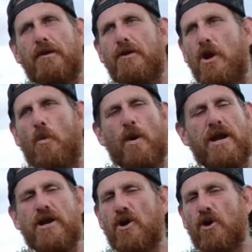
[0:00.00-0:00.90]
you know, we
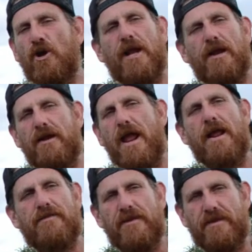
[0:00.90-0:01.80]
didn't look at, at
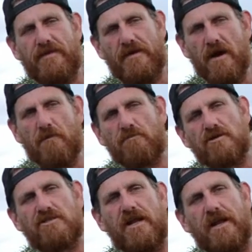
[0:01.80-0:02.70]
the, the
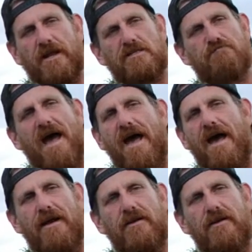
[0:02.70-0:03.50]
numbers thing as bad.